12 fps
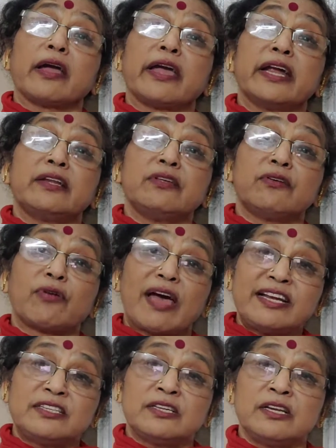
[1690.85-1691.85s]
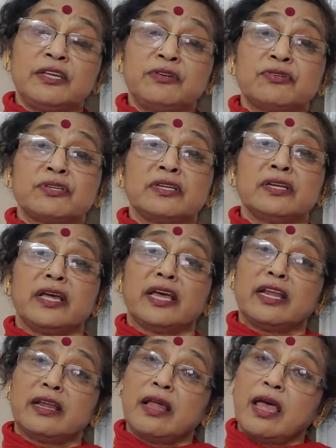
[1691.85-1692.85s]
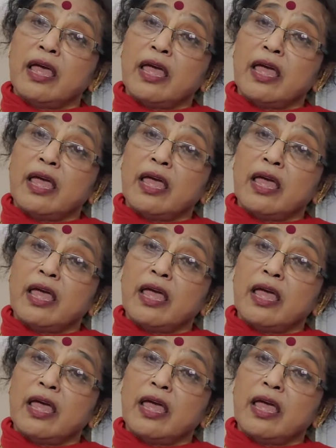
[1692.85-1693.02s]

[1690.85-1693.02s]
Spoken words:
get the right solution in